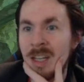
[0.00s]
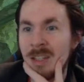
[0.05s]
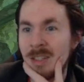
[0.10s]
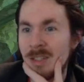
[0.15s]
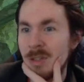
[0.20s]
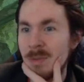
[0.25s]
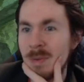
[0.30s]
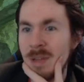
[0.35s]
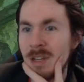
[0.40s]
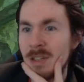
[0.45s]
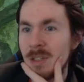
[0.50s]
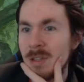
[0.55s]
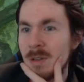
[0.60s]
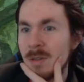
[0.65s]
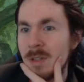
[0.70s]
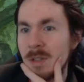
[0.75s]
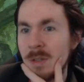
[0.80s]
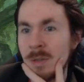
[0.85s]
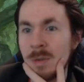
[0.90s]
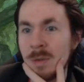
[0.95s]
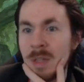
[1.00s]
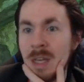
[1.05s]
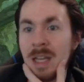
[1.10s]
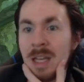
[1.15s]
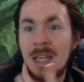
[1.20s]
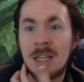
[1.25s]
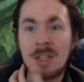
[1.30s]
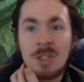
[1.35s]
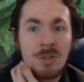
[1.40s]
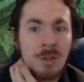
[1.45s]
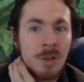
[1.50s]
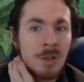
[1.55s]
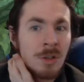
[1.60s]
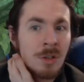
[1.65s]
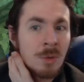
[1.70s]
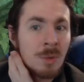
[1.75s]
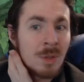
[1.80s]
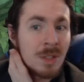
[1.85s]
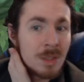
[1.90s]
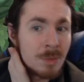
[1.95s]
2 mana, 2 2, that gets
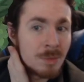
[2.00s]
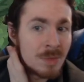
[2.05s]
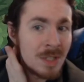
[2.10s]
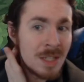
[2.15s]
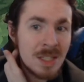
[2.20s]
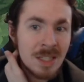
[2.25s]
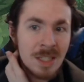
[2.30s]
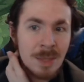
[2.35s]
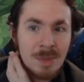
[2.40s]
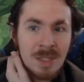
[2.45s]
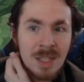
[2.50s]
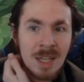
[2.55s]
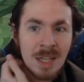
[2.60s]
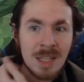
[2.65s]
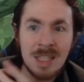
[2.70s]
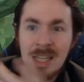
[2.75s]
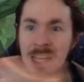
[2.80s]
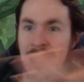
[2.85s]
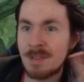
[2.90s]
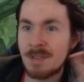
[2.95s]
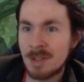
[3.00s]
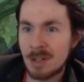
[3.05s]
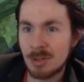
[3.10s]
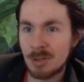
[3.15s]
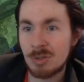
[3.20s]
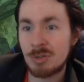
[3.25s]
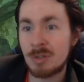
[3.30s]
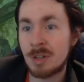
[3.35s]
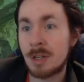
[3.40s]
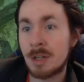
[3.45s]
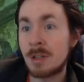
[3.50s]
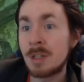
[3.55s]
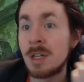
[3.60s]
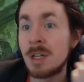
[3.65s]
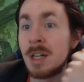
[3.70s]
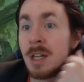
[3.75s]
stronger with some decent upside, not even hard to trigger.